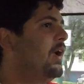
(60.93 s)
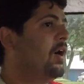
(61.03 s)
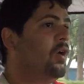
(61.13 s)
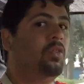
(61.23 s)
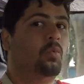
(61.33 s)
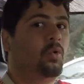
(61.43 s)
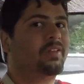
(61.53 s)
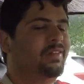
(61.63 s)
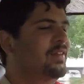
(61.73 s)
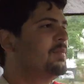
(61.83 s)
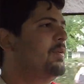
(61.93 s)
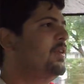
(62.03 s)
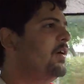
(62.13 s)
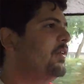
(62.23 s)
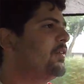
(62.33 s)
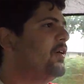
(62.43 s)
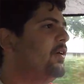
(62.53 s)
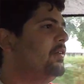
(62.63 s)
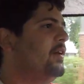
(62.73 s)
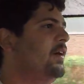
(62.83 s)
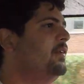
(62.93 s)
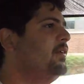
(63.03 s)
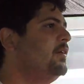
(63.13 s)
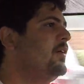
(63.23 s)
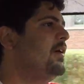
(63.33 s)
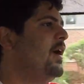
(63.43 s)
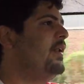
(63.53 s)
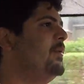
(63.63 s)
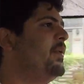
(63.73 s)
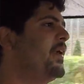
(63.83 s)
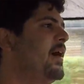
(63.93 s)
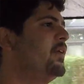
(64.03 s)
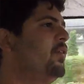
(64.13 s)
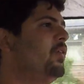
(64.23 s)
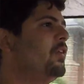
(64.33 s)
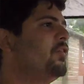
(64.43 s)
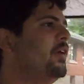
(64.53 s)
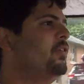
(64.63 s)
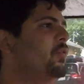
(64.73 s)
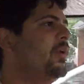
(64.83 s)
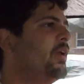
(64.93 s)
all the work that needs to be done in this car done, and then mechanical, I'll try to do what I